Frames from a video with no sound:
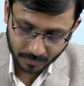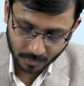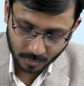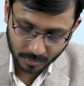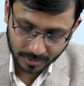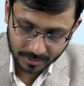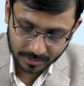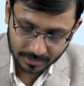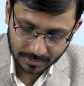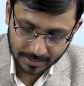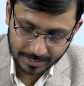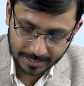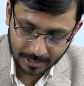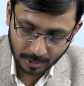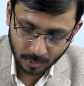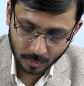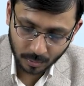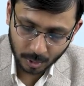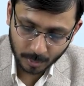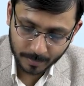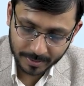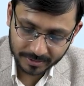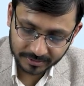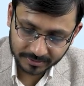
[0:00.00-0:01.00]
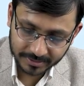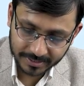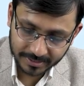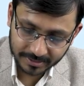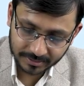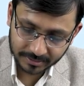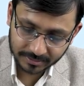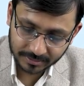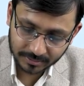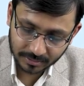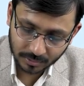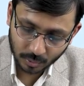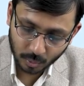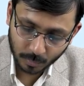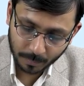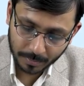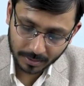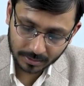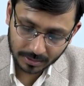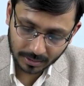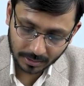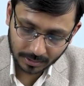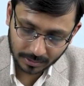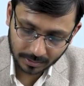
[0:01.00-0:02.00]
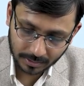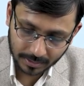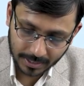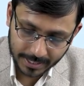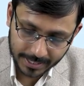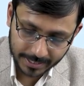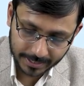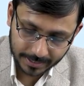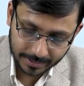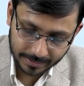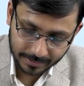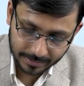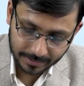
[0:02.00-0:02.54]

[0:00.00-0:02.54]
Okay, the right lower lobe extends upar tak, right?